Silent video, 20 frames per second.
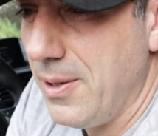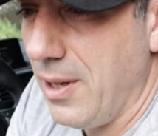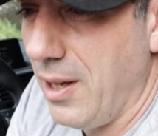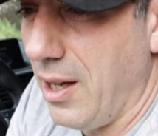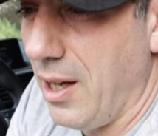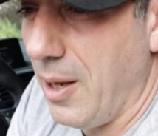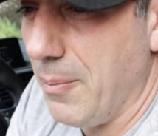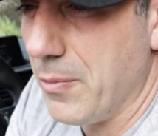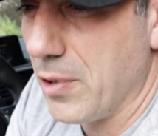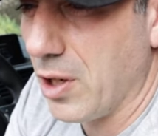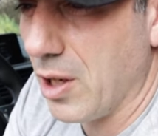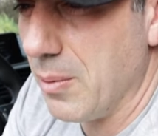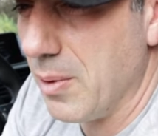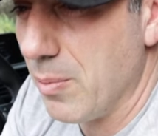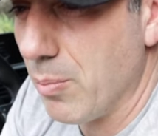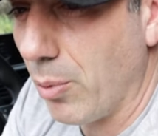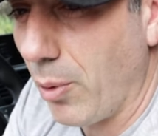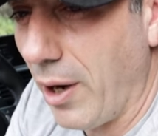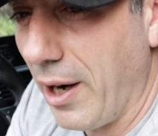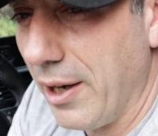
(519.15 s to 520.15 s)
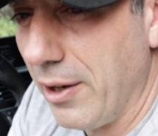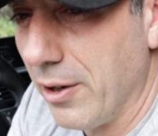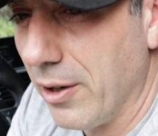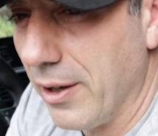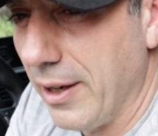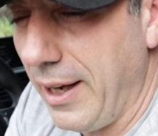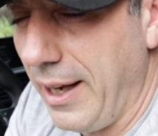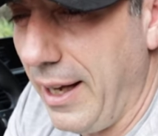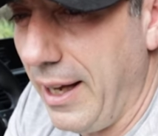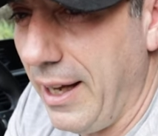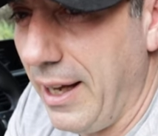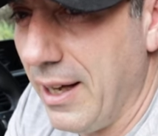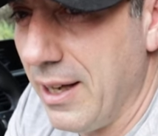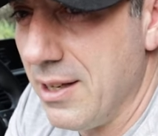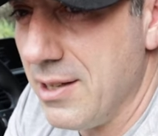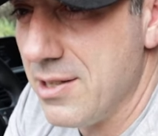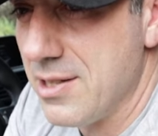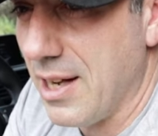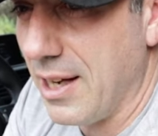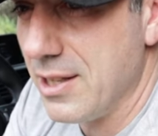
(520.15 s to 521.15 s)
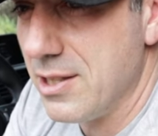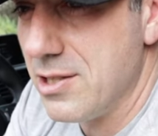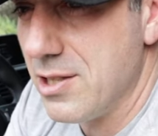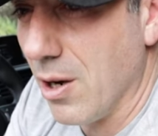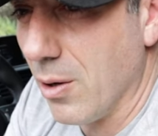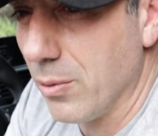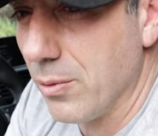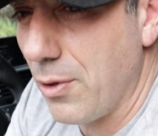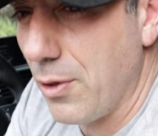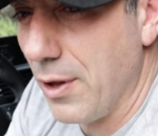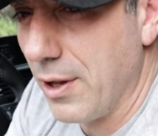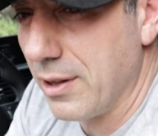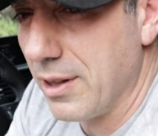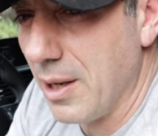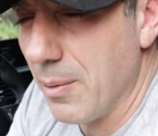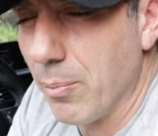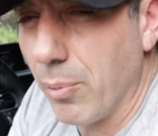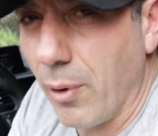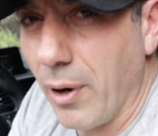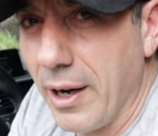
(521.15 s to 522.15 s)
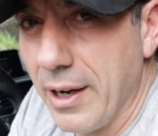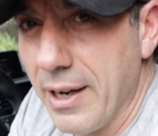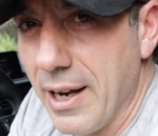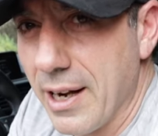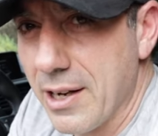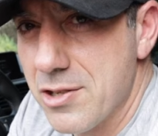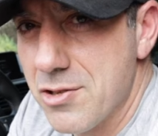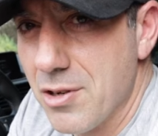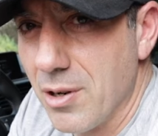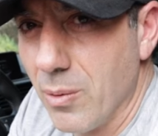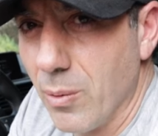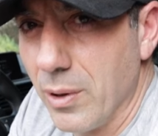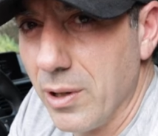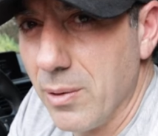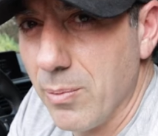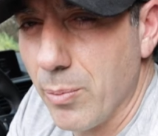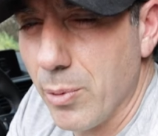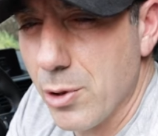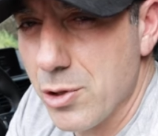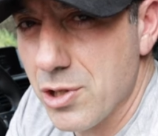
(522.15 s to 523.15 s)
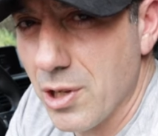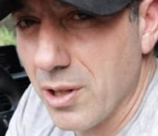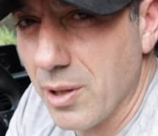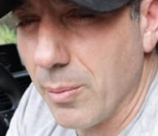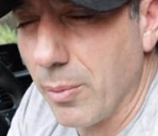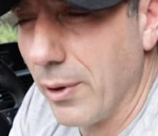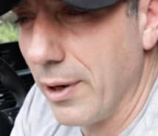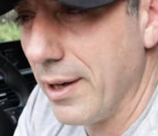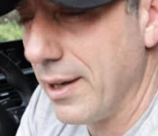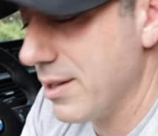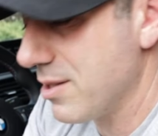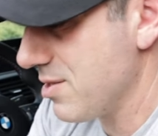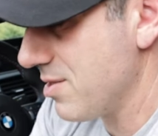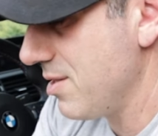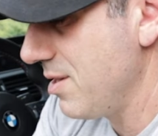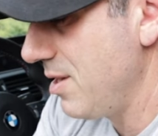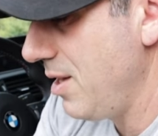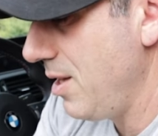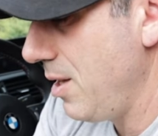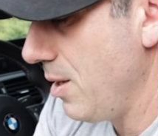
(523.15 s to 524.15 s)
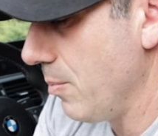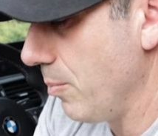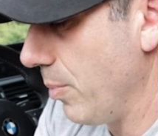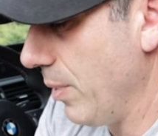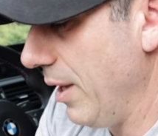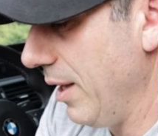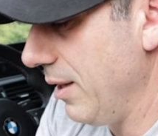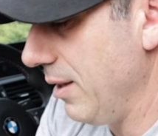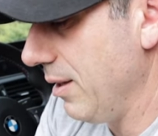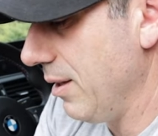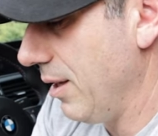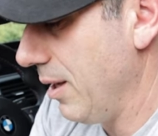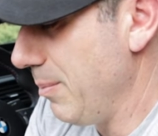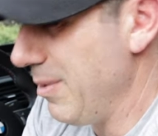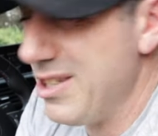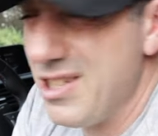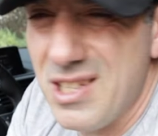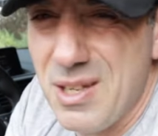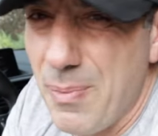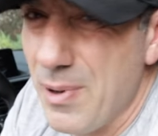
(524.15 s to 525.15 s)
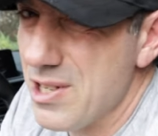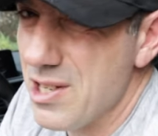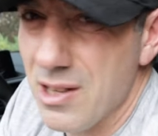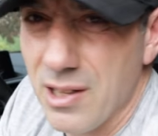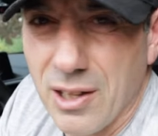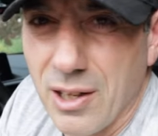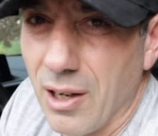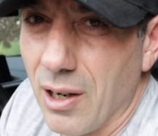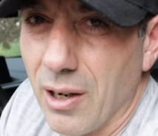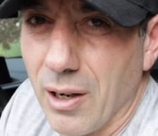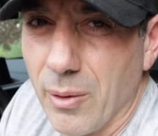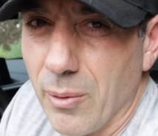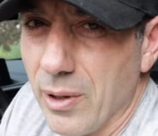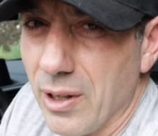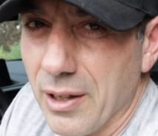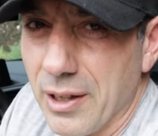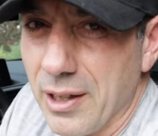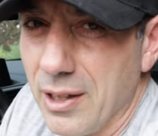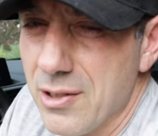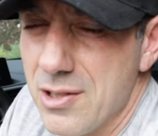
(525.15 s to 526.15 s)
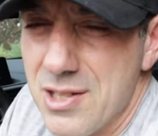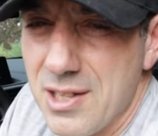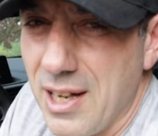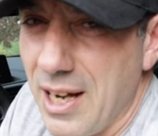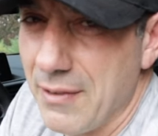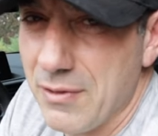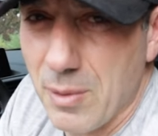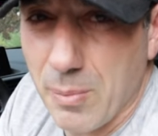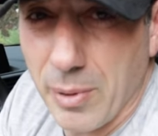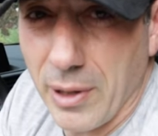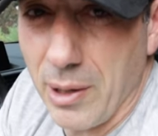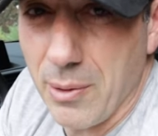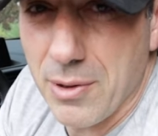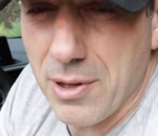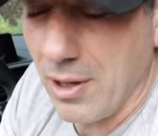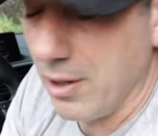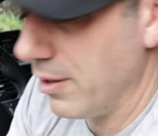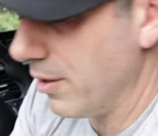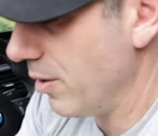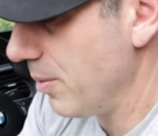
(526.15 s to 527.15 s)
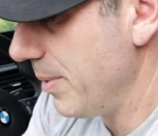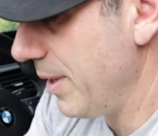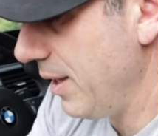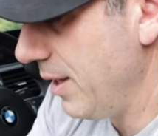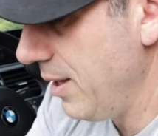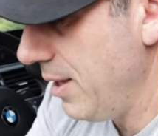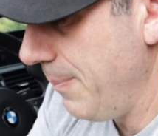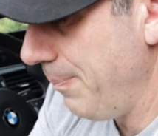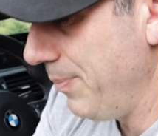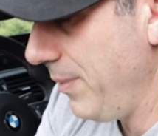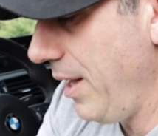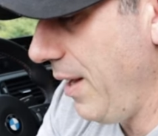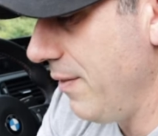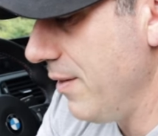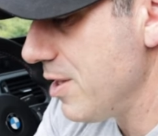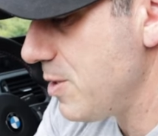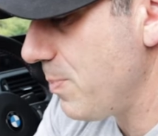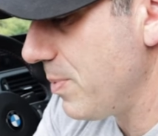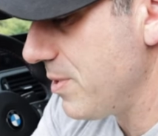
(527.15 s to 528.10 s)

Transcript: um, they're going to be brighter and I don't think they brighten extra when you push on the brakes. But um, it just depends on the car really. You're just going to have to play with it a little bit. In this